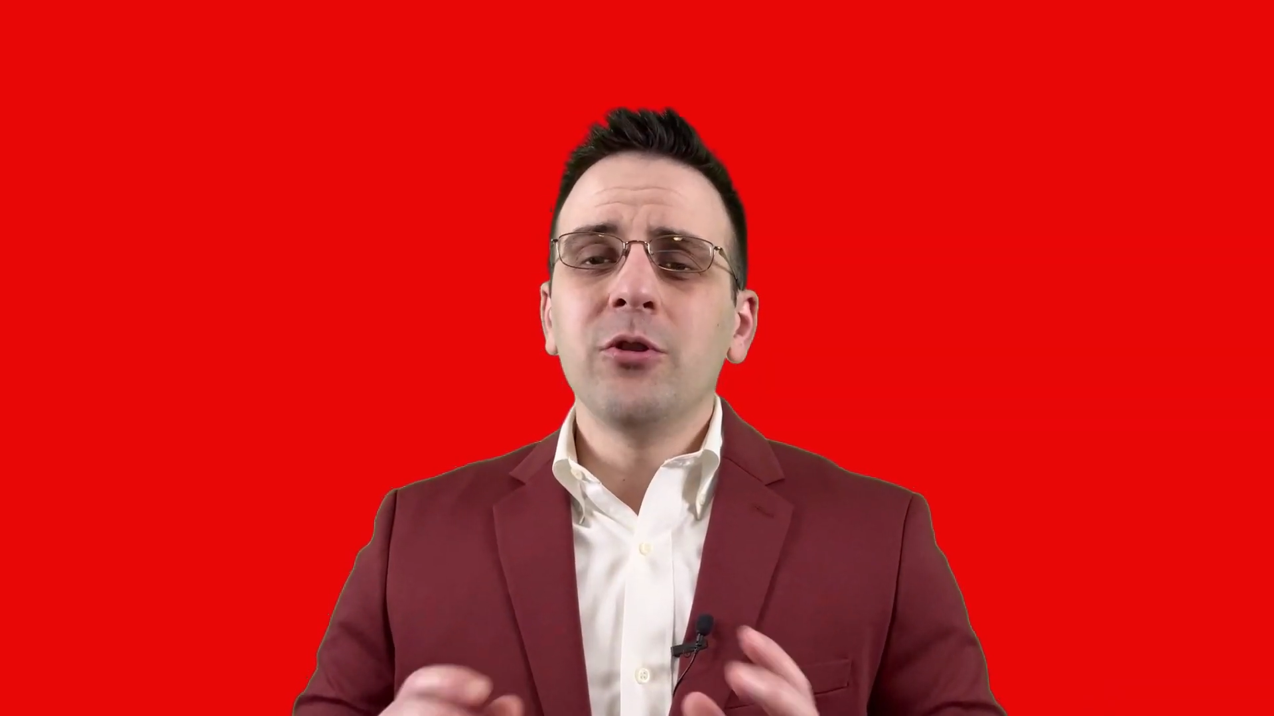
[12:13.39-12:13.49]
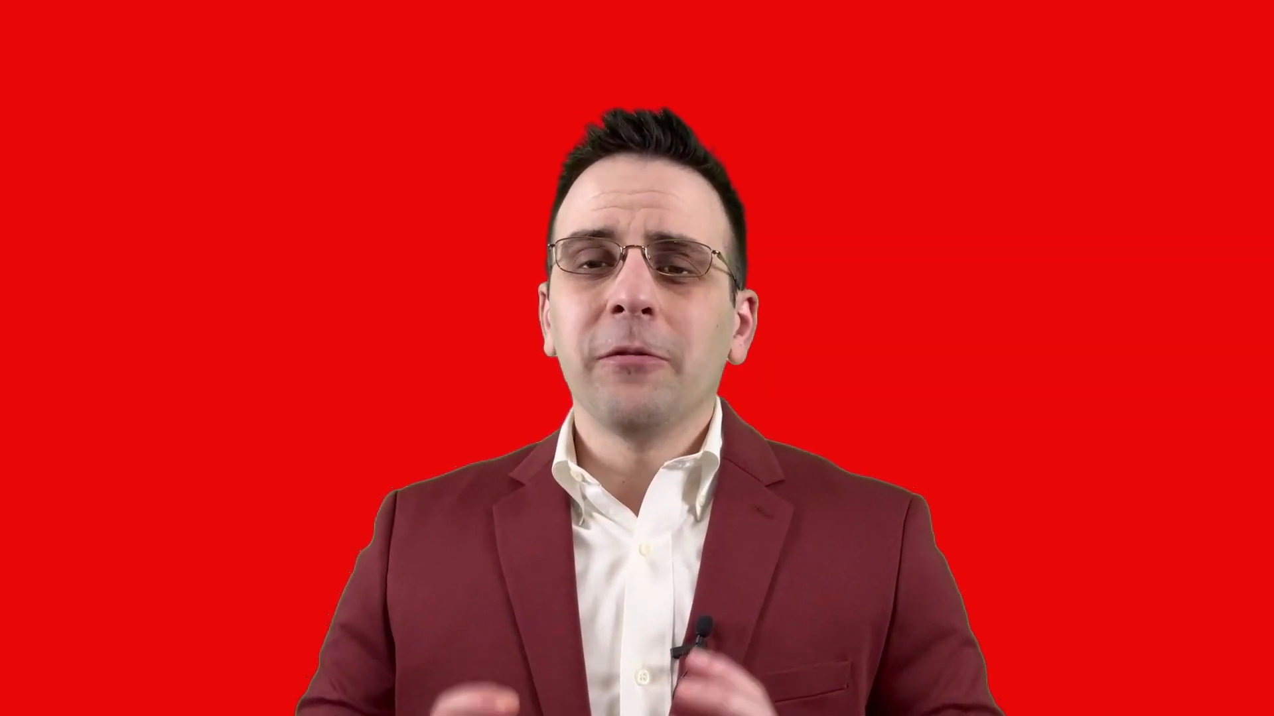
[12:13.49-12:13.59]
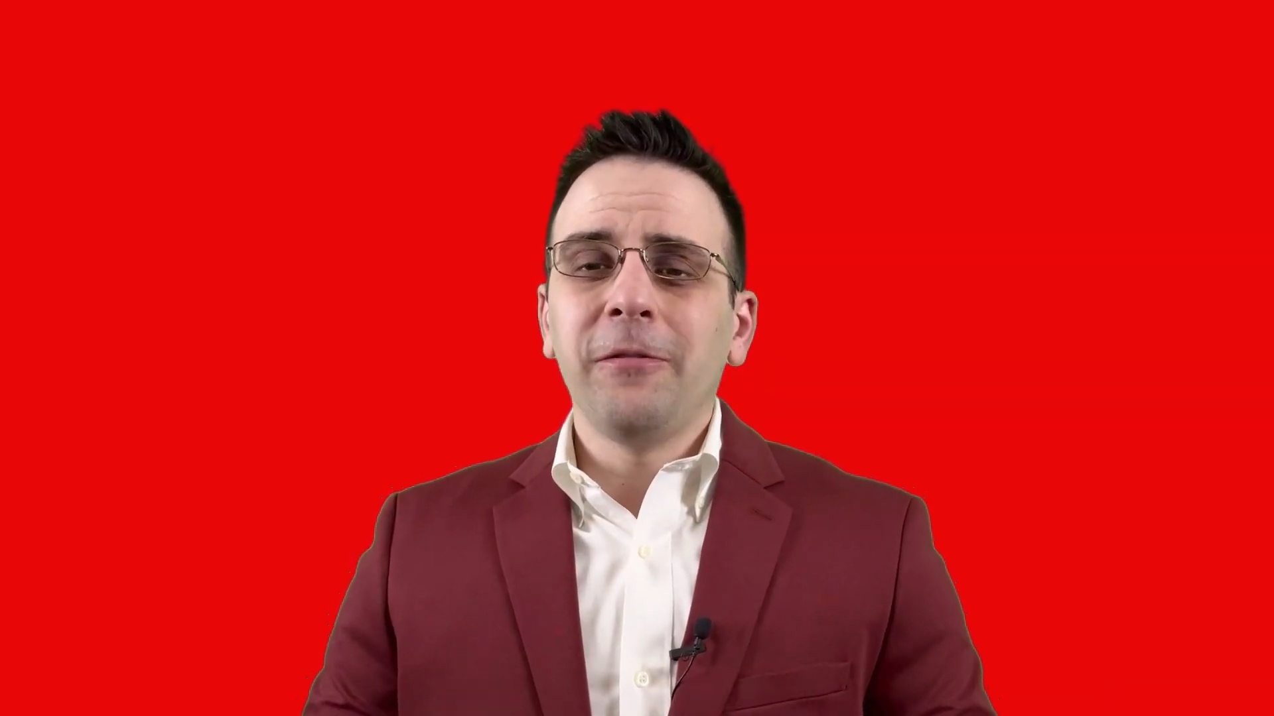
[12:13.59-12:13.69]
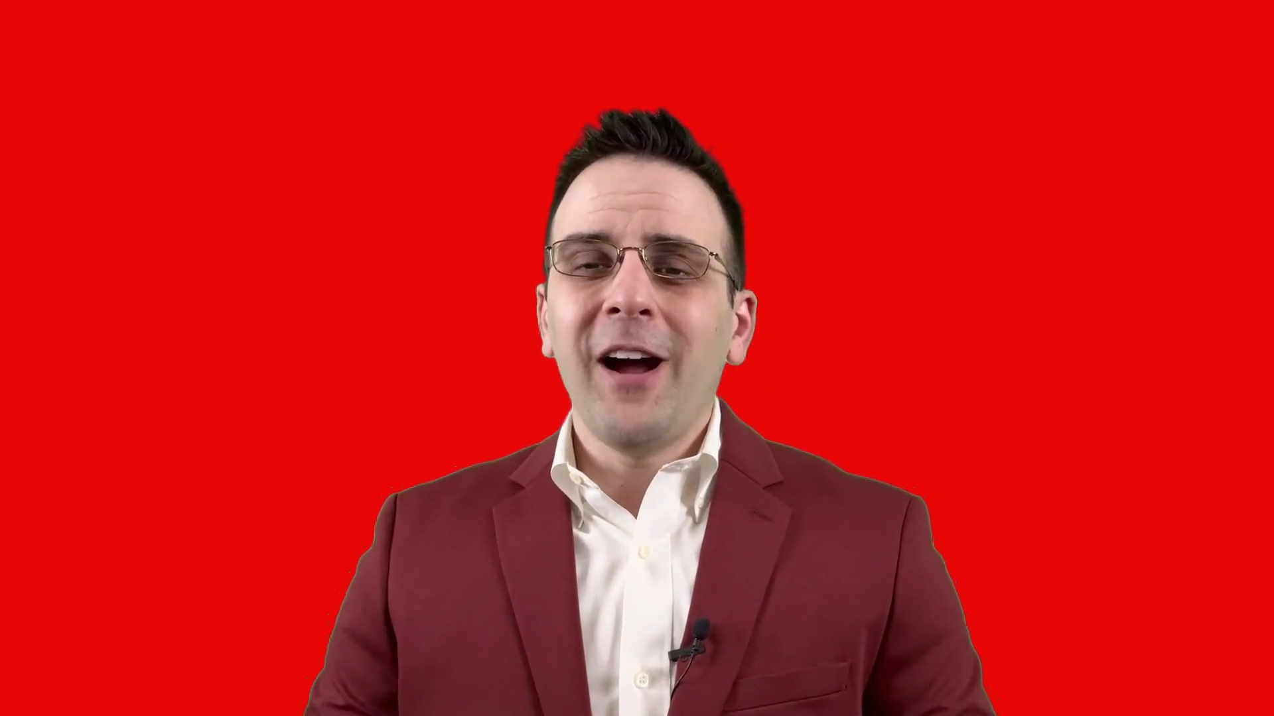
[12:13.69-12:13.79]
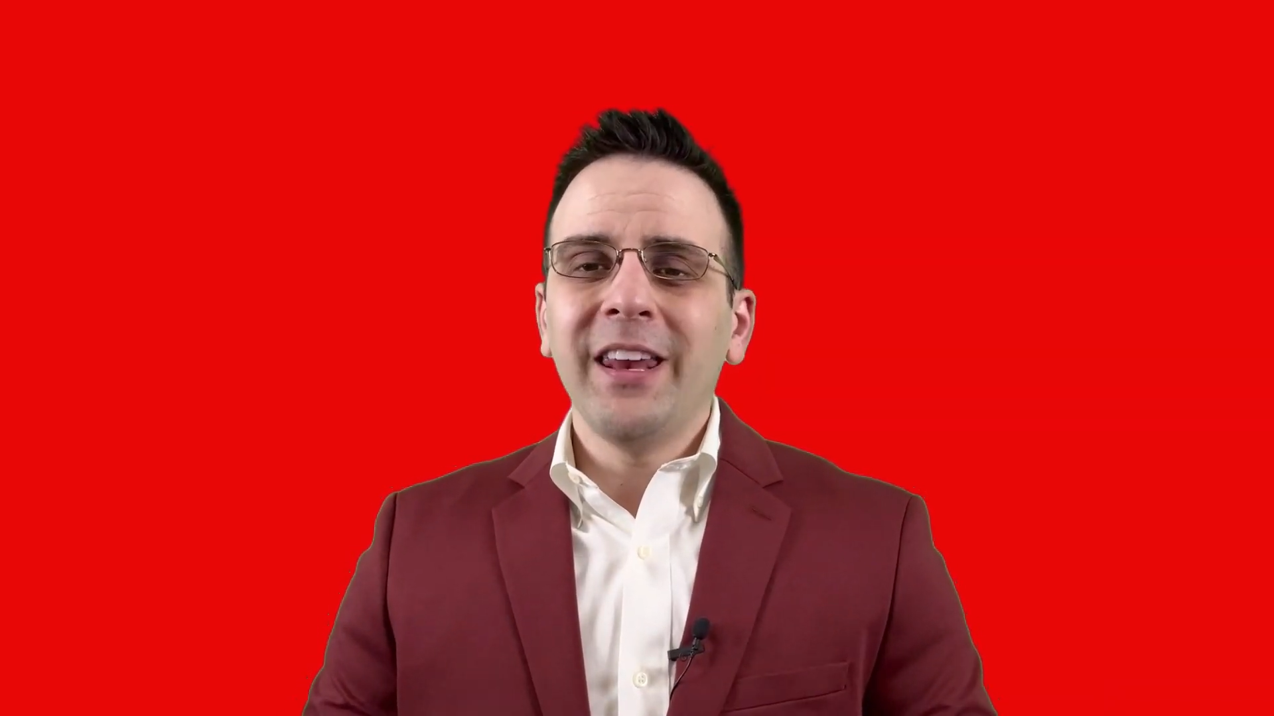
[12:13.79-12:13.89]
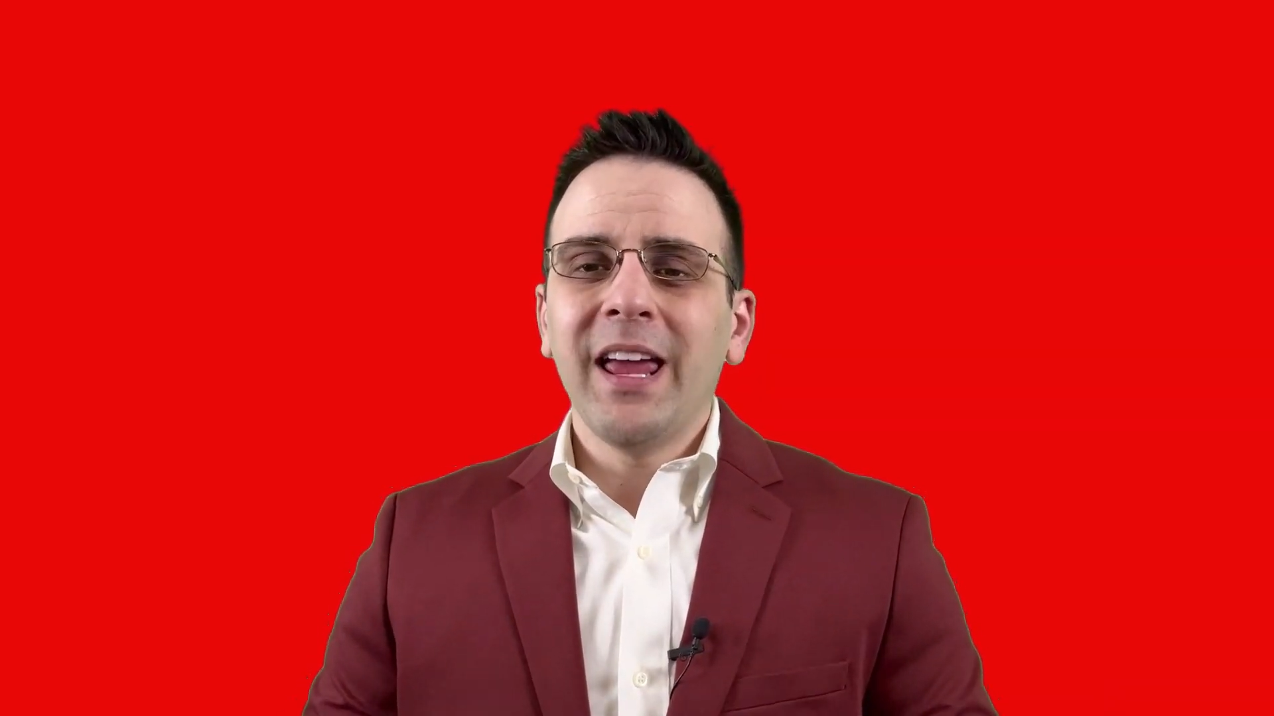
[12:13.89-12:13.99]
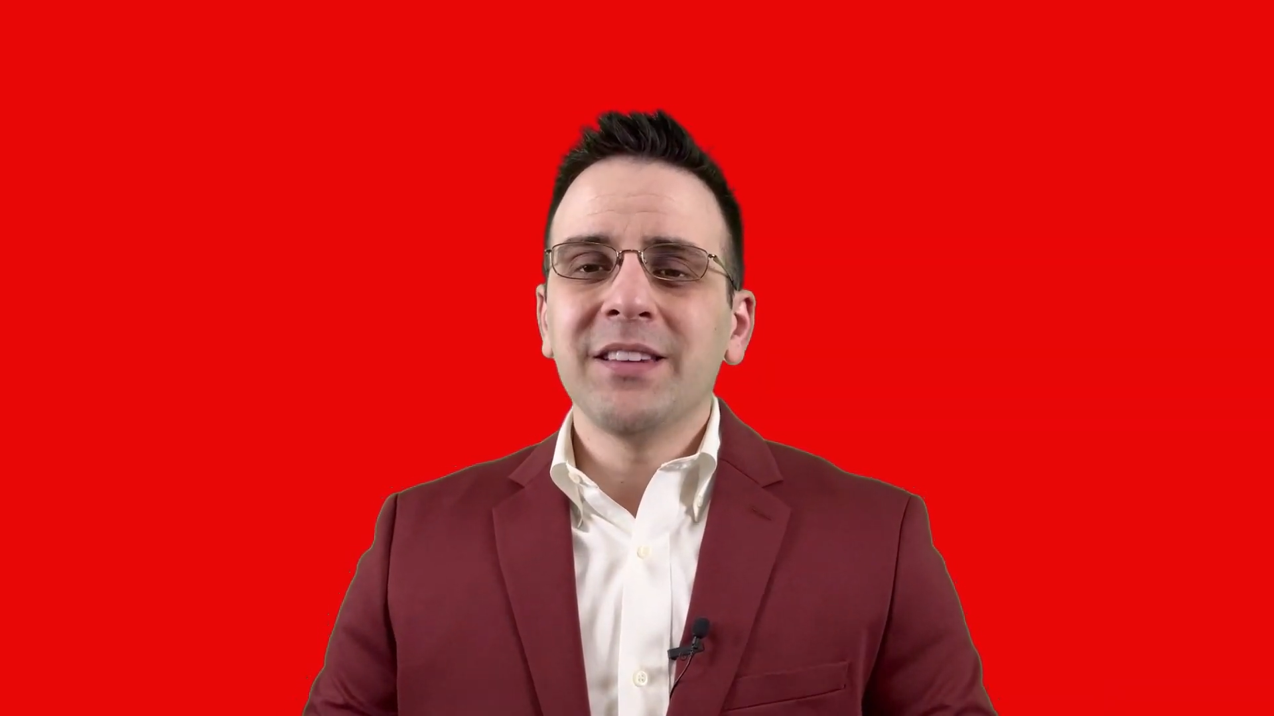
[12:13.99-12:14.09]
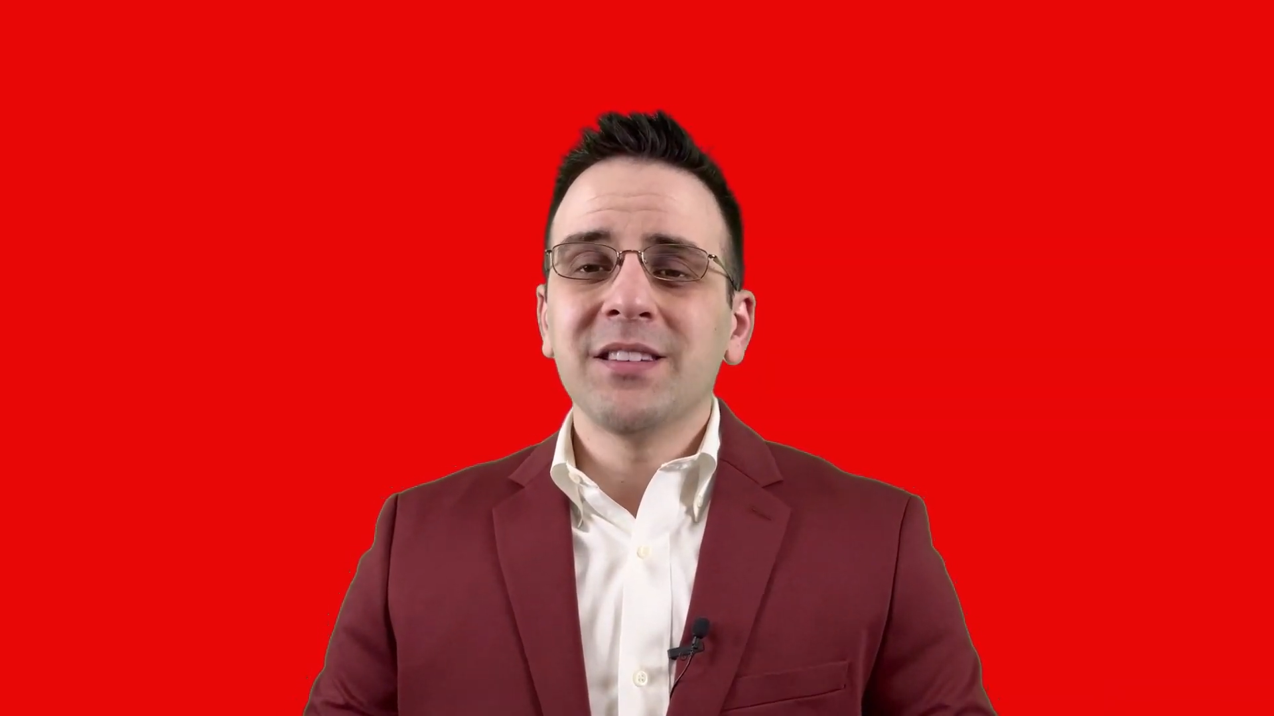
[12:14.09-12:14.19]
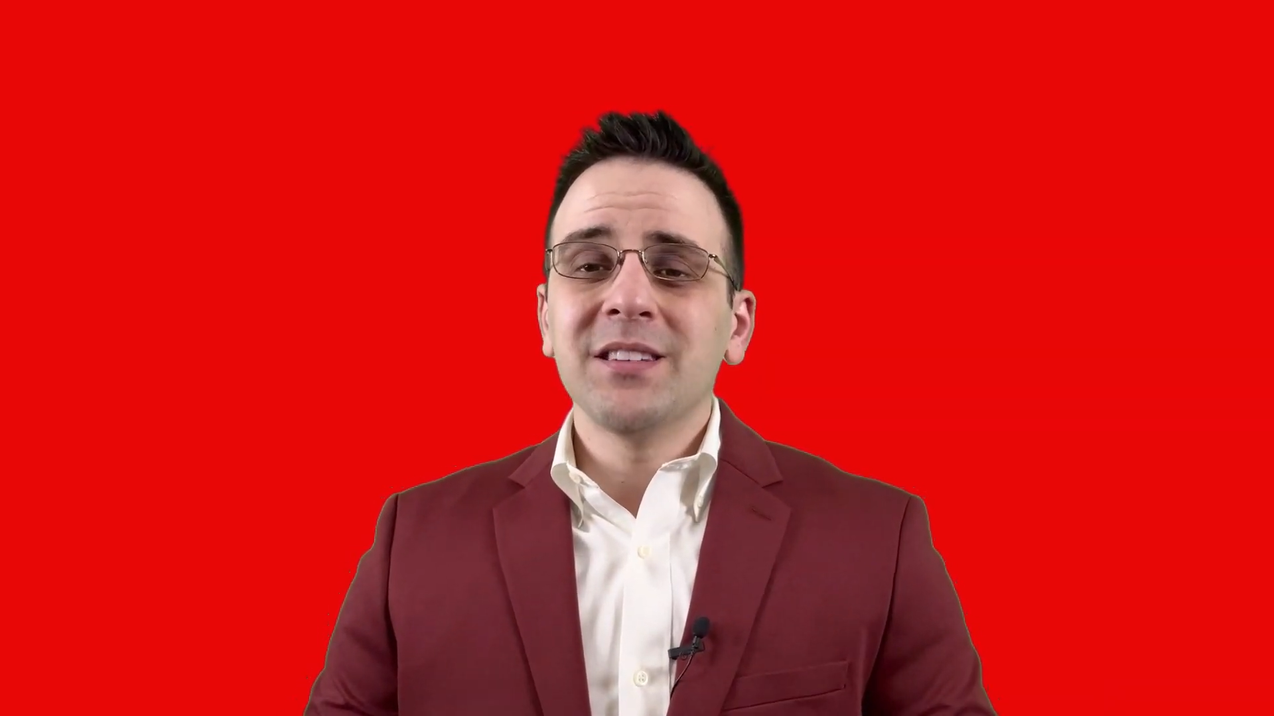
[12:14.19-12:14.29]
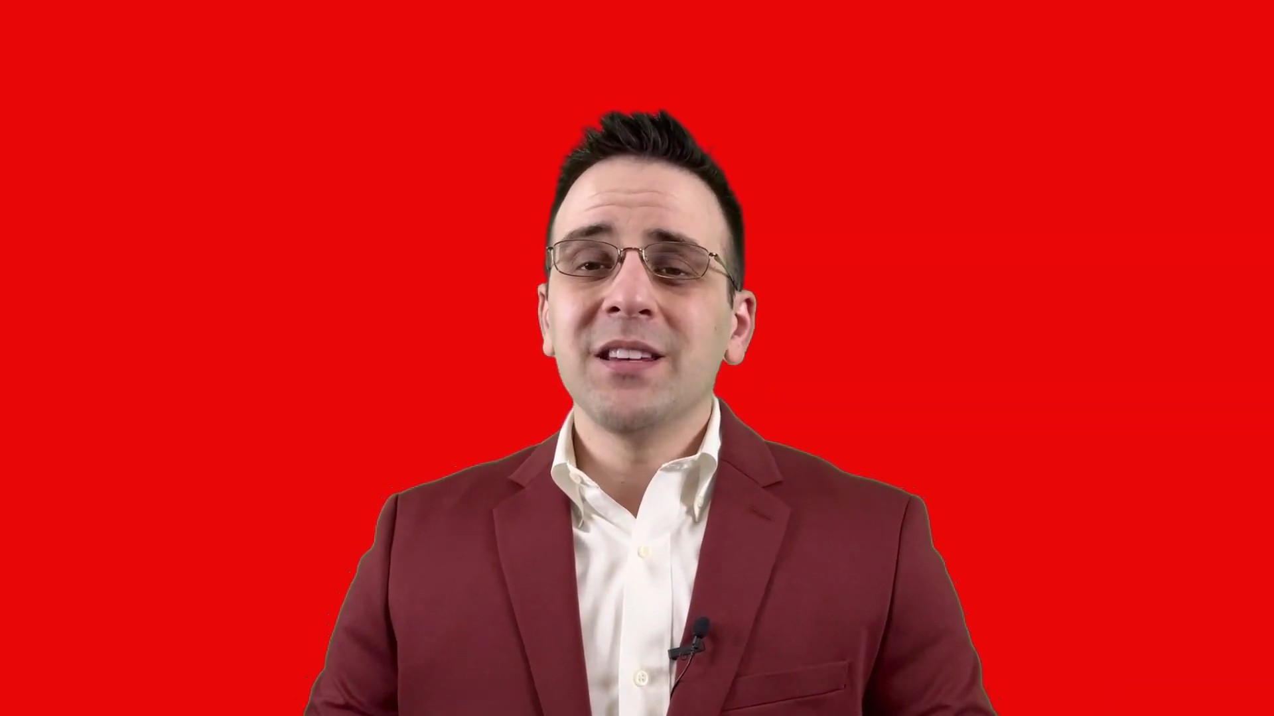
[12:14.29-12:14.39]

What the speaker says: finances